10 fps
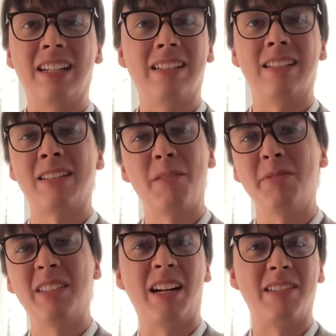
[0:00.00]
it's
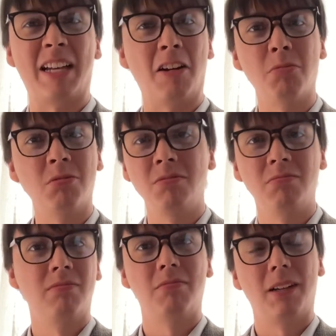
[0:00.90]
definitely not terrible.
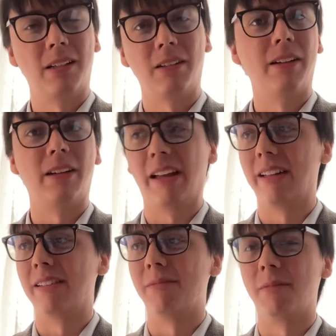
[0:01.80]

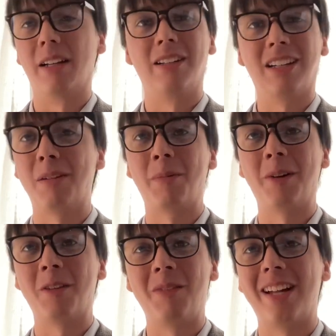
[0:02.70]
And
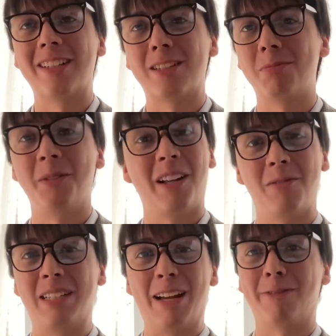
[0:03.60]
compared to the Magic Spoon, I
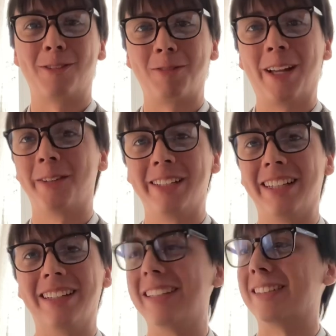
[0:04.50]
would definitely rather
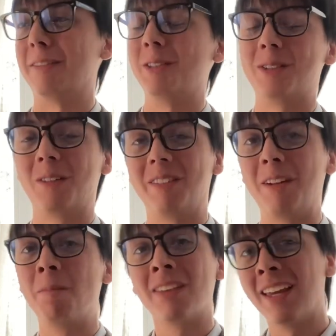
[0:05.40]
eat this. If you told
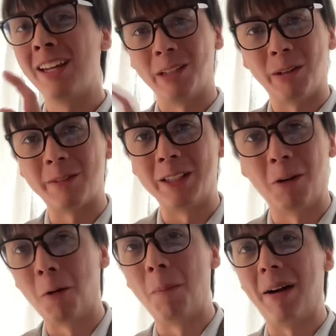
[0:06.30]
me you have to eat
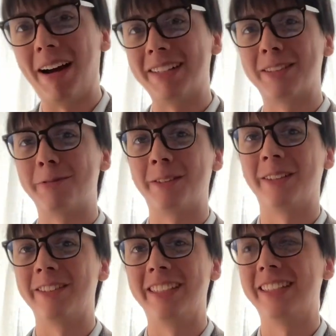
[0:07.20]
a whole box of one
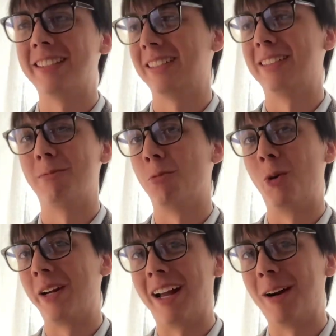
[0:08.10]
of these in
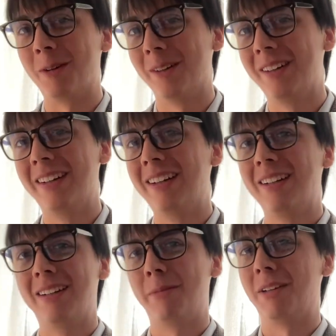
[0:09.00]
1 hour,
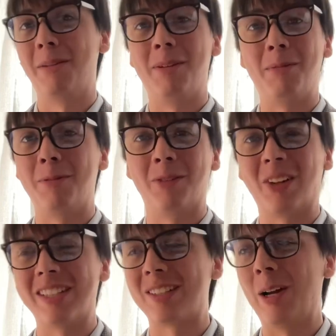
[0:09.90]
maybe even
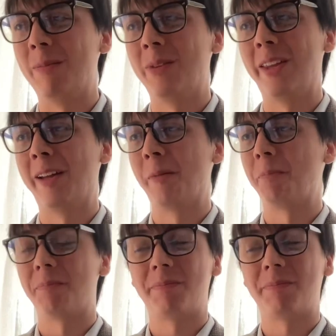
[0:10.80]
less time than that,